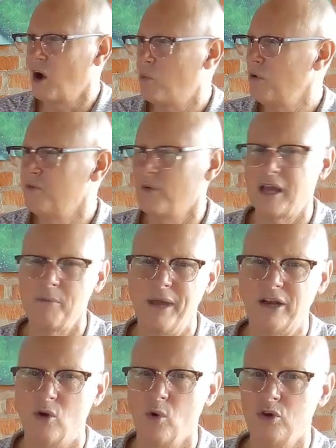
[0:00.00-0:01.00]
wouldn't
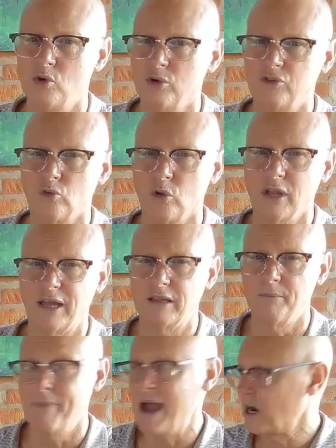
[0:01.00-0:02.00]
recommend going to a store like the
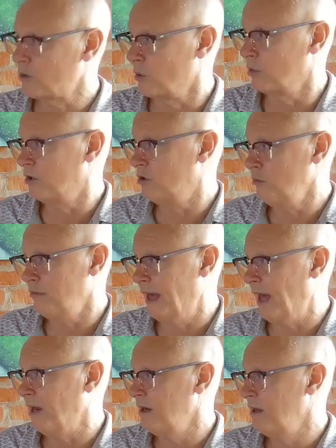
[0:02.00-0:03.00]
Macro to do
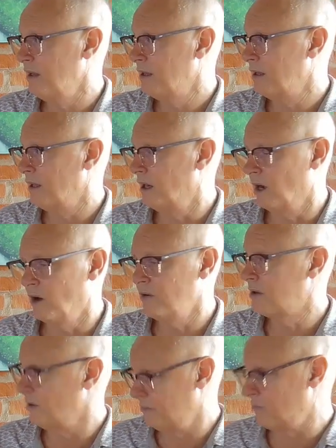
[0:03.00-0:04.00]
that.
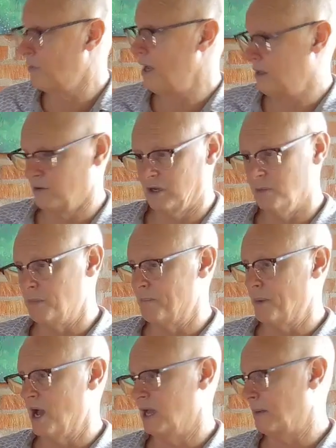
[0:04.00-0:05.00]
'Cause, right, you're going to be
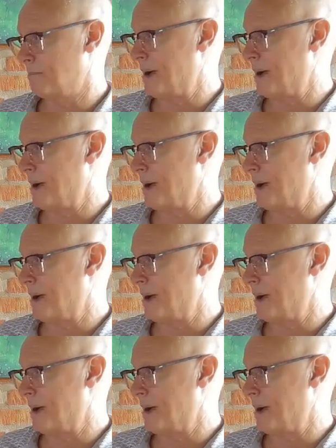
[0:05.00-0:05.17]
buying a